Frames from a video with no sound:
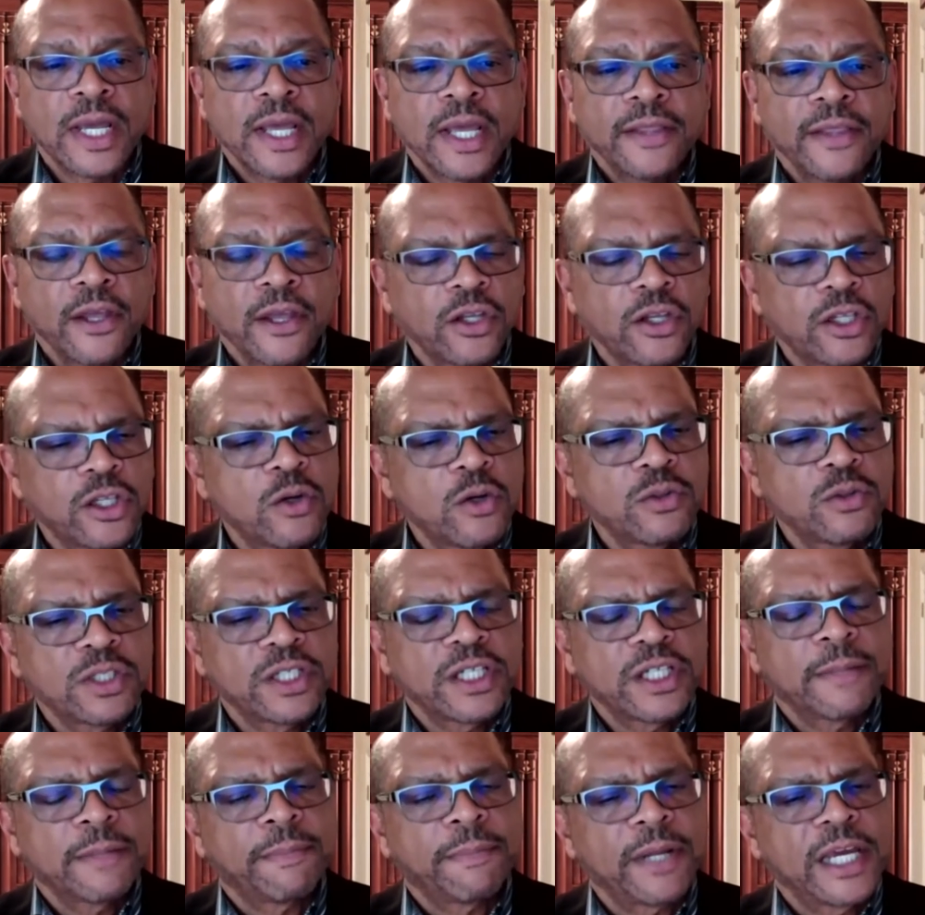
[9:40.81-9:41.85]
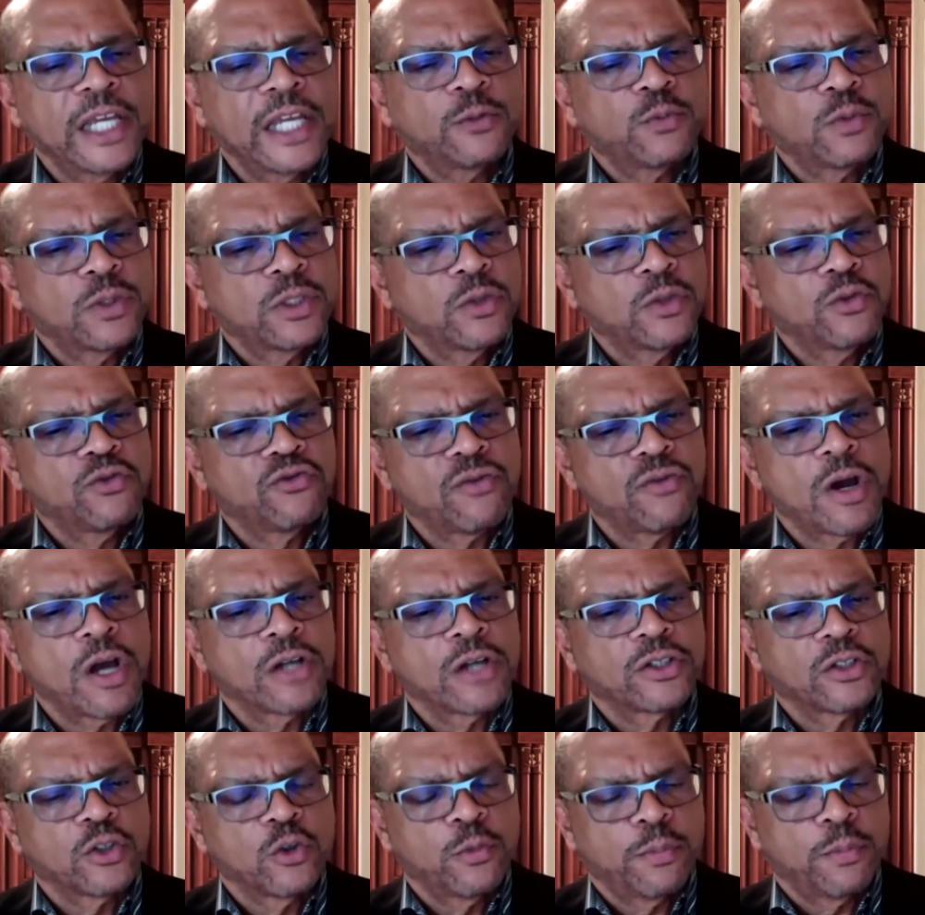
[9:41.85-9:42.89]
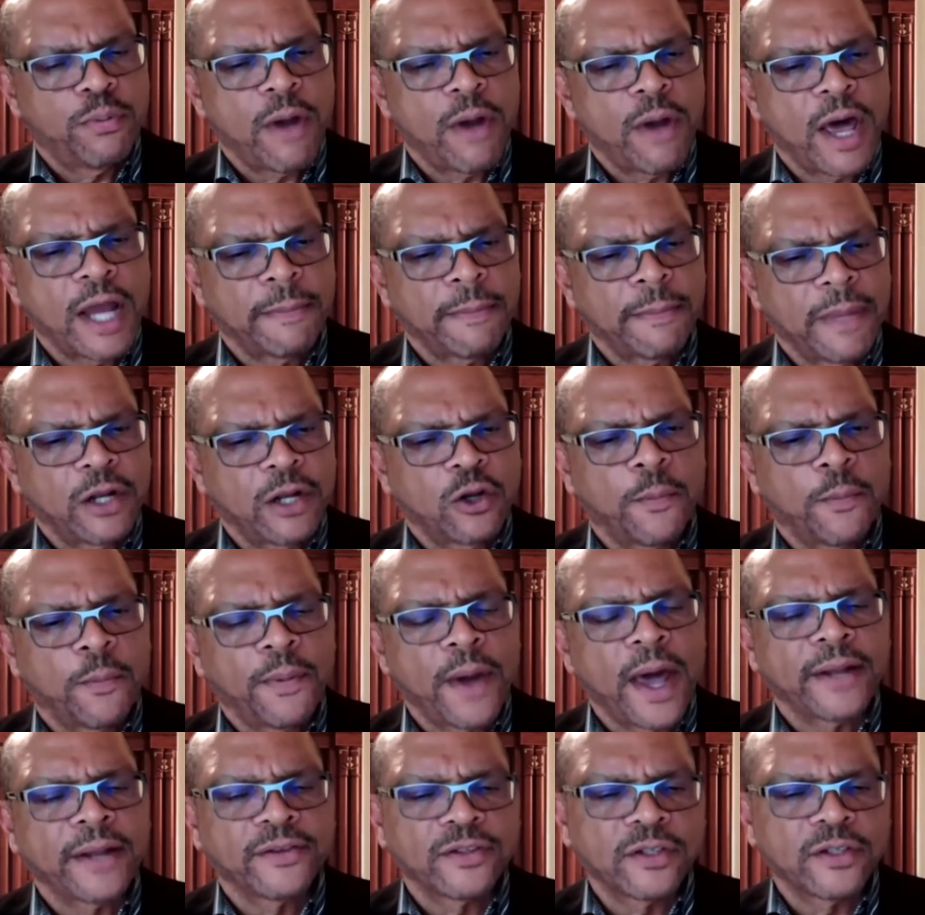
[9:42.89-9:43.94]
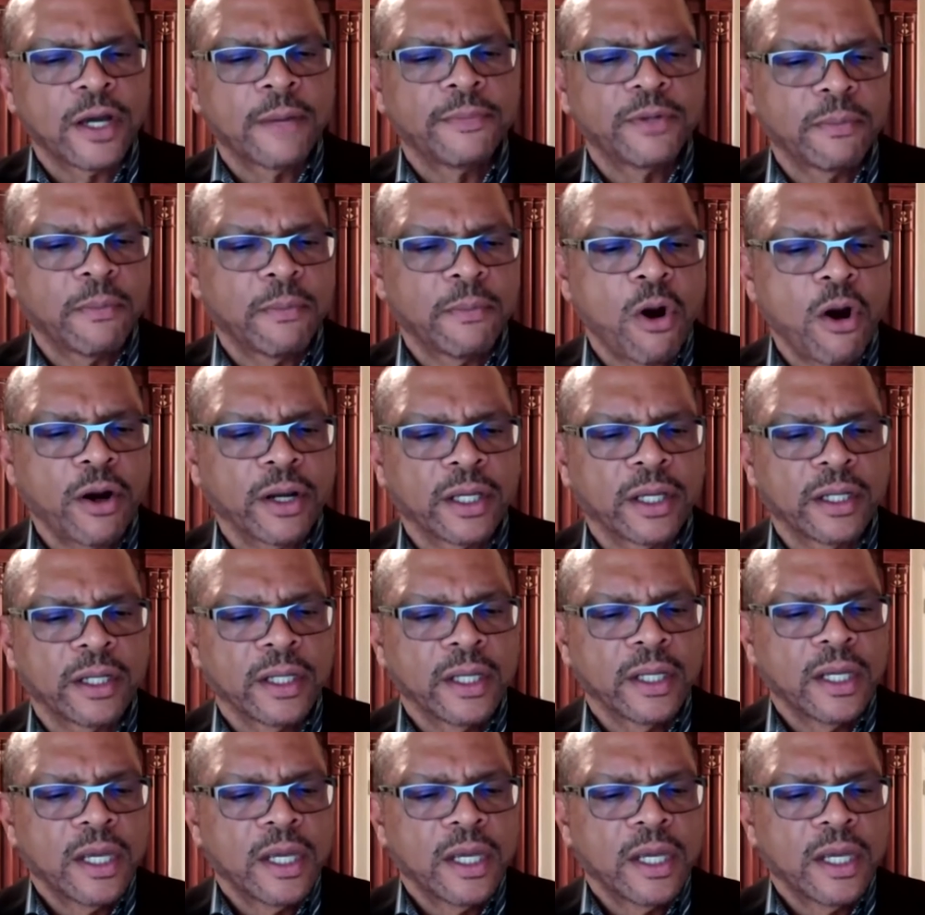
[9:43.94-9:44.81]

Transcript: that are usually in place when new drugs and new medical products come to market.